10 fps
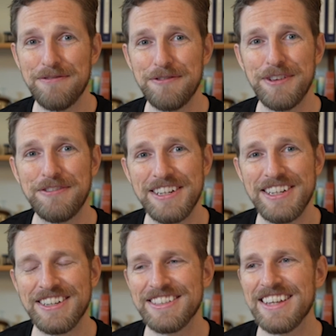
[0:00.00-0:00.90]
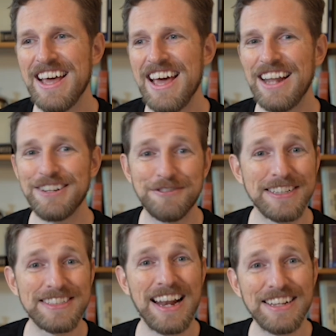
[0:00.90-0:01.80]
15 years. And it's
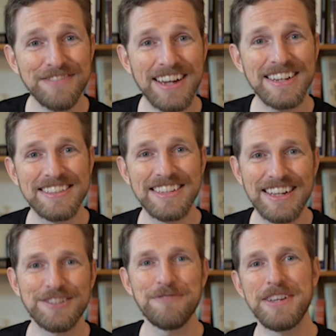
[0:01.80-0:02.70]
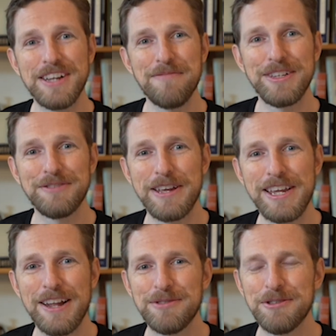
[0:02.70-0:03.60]
really satisfying to see so many companies
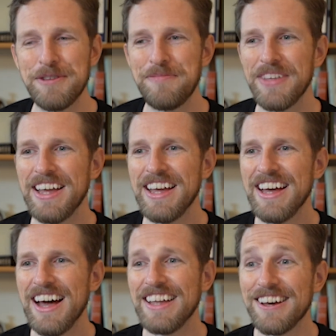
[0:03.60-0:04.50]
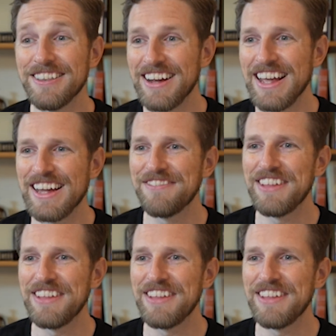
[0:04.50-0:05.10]
waking up to it. On the other hand, I'm